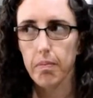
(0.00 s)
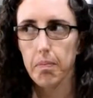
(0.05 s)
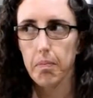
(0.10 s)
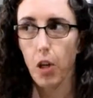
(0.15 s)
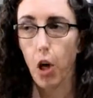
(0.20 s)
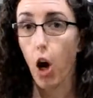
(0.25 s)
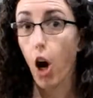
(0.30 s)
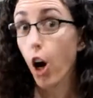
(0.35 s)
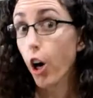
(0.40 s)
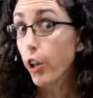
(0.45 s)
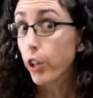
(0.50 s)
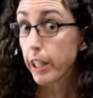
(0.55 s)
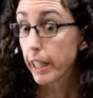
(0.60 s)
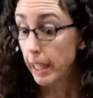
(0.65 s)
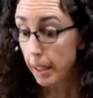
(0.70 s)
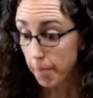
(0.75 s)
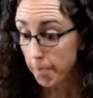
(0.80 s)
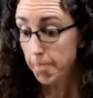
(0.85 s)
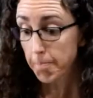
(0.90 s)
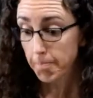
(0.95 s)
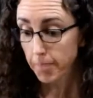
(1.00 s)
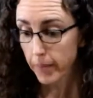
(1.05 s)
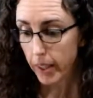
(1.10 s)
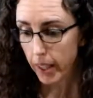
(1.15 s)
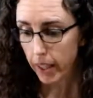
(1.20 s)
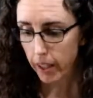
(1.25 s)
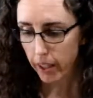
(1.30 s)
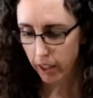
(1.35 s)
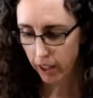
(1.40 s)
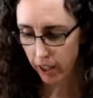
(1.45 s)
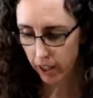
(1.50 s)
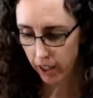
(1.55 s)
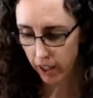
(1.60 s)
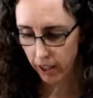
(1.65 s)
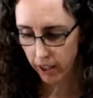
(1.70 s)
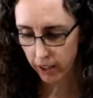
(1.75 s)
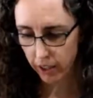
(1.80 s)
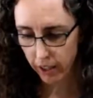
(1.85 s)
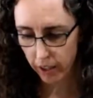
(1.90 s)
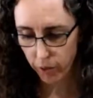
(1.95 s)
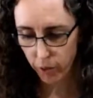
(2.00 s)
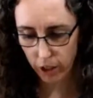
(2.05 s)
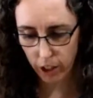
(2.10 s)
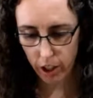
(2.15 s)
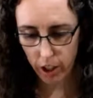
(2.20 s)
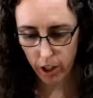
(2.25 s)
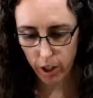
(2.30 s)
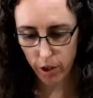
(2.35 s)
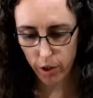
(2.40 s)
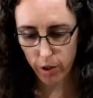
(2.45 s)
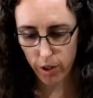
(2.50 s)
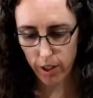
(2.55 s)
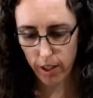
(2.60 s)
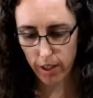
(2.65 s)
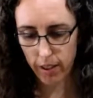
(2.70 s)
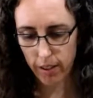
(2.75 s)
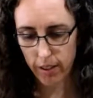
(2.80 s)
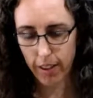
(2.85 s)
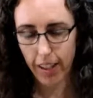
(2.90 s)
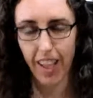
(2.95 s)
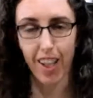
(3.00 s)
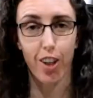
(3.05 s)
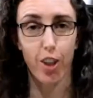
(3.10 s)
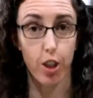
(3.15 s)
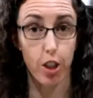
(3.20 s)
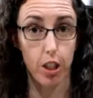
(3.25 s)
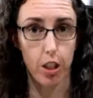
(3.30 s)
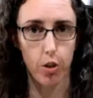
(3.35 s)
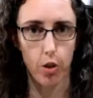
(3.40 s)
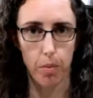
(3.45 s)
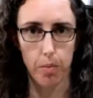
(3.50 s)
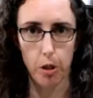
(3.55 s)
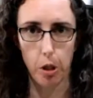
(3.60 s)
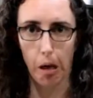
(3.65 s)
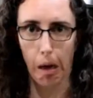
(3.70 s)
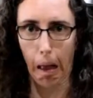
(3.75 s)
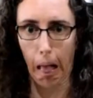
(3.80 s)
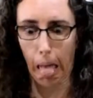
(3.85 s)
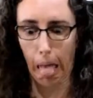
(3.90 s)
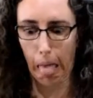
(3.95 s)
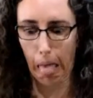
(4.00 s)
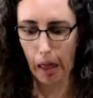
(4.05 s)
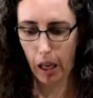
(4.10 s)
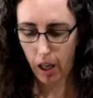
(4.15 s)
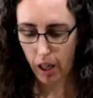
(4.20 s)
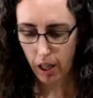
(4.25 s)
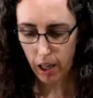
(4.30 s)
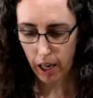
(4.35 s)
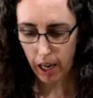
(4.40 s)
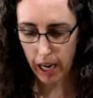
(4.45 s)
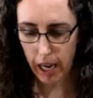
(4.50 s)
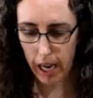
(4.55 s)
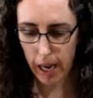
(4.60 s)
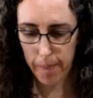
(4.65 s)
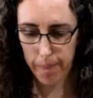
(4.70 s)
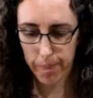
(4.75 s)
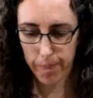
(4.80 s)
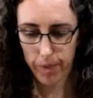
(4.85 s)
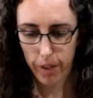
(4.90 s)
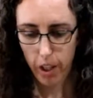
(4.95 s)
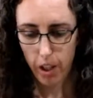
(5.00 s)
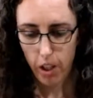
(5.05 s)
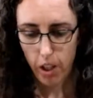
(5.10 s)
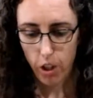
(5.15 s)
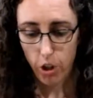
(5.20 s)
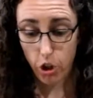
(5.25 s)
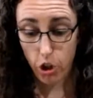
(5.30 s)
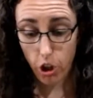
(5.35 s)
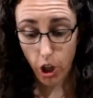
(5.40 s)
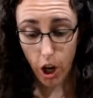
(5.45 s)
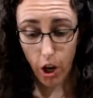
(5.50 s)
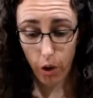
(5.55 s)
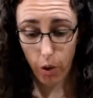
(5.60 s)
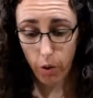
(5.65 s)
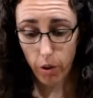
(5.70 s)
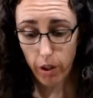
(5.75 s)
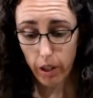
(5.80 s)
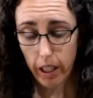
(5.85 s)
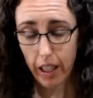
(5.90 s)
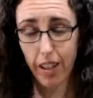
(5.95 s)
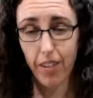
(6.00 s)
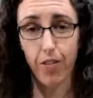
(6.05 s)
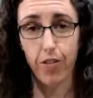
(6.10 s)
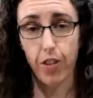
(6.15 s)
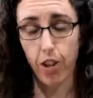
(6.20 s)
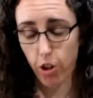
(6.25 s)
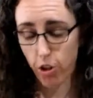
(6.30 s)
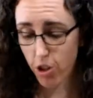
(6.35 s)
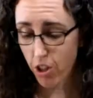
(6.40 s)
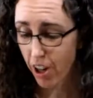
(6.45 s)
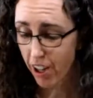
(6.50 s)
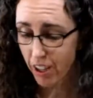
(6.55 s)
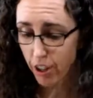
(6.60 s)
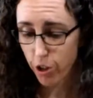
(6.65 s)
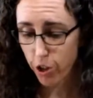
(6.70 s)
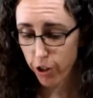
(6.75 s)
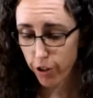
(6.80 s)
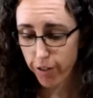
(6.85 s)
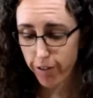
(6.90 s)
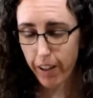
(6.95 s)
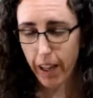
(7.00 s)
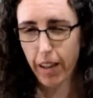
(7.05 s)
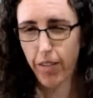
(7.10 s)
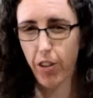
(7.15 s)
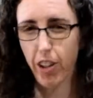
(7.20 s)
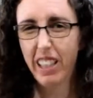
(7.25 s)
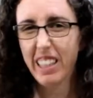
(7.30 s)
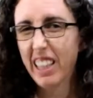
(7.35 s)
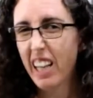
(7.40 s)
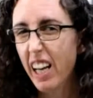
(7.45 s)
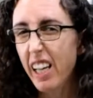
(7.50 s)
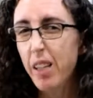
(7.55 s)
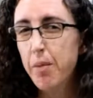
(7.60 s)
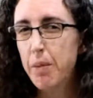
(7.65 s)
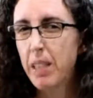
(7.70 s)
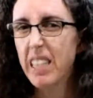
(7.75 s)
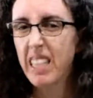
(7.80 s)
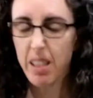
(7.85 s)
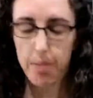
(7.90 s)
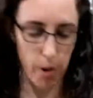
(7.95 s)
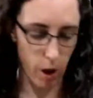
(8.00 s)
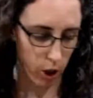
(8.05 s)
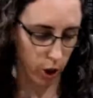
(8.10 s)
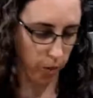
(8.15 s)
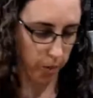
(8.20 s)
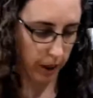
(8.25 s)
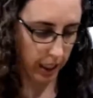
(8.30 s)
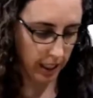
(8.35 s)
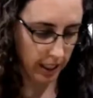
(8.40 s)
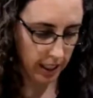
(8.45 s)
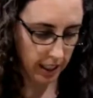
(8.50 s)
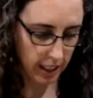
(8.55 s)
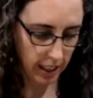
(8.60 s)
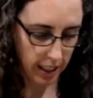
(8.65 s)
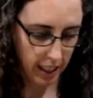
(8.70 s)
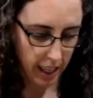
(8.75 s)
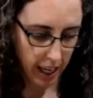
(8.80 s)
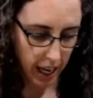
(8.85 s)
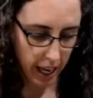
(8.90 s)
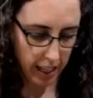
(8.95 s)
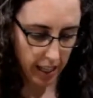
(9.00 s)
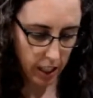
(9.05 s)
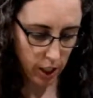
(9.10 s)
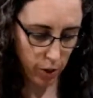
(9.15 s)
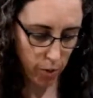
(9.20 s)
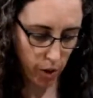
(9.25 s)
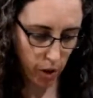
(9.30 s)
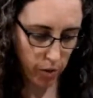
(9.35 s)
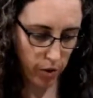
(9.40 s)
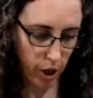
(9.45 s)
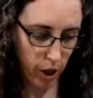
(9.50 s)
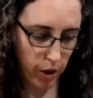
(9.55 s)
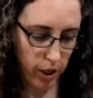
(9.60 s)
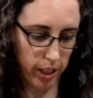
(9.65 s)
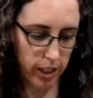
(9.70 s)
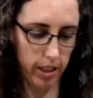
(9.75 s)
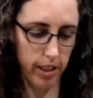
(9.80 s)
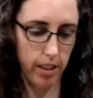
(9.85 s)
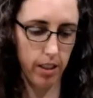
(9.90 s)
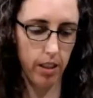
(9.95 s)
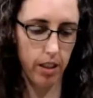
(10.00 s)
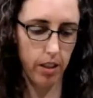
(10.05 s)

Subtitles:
hardy, if one could use a good descriptor. So if they're not your favorite, cut them in smaller pieces, and then you won't notice